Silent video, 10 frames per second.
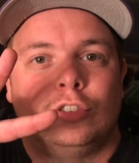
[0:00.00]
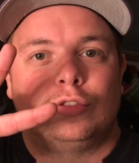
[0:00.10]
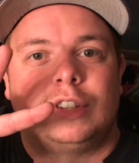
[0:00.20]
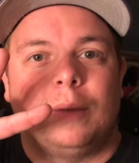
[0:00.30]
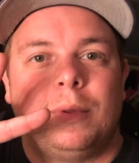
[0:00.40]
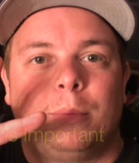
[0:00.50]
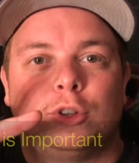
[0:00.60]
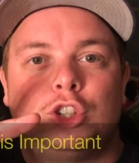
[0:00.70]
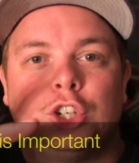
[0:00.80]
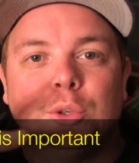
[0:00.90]
So tip
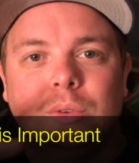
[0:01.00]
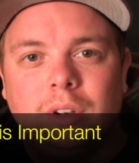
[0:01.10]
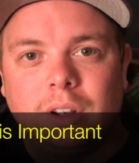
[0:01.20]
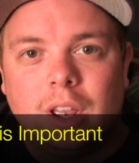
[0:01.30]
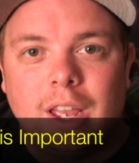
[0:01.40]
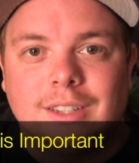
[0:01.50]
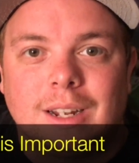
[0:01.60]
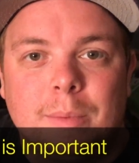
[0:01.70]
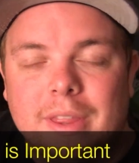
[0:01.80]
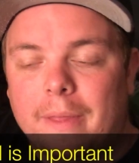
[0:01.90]
number 2 is
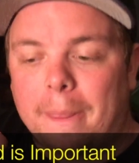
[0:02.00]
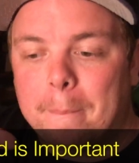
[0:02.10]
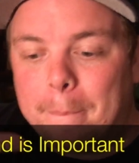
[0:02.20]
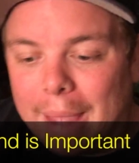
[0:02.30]
gonna be that the